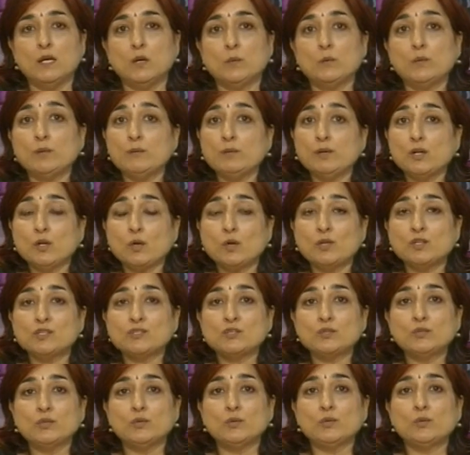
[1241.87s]
We will
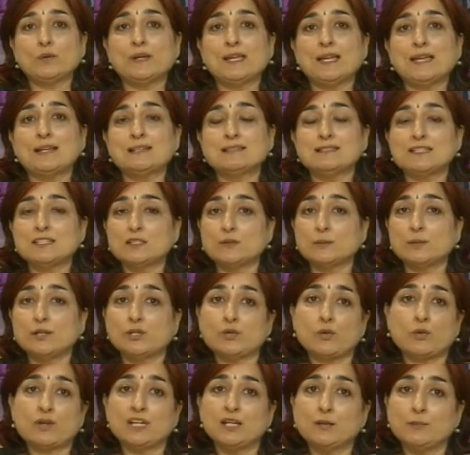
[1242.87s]
also look at, since we are
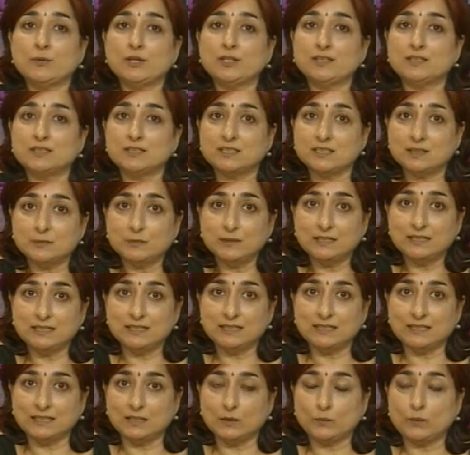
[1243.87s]
talking about urban
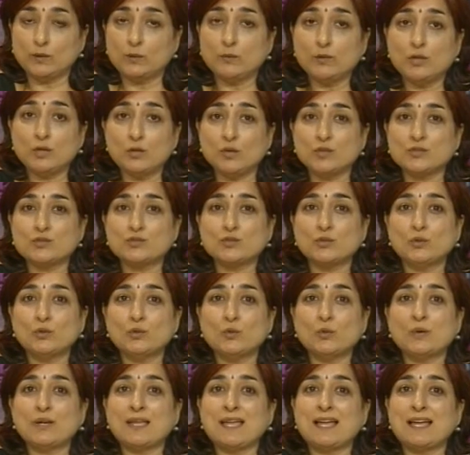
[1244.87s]
India, we will also
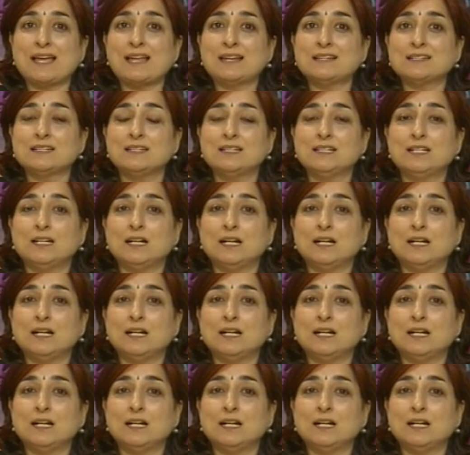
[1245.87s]
look at